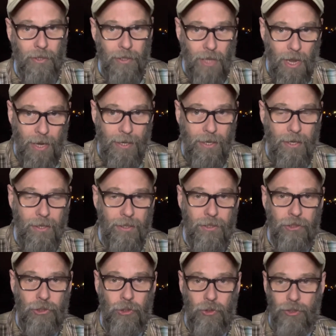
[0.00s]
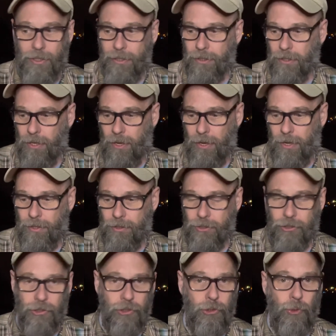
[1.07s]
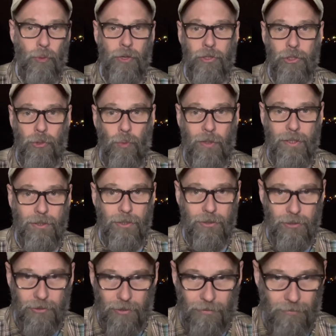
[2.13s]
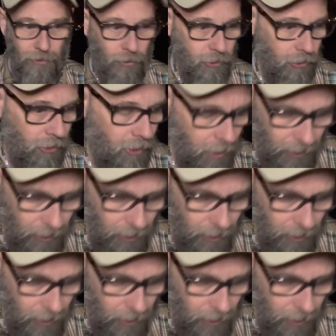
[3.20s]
like is using, this is the Sawyer Squeeze. This is a filter,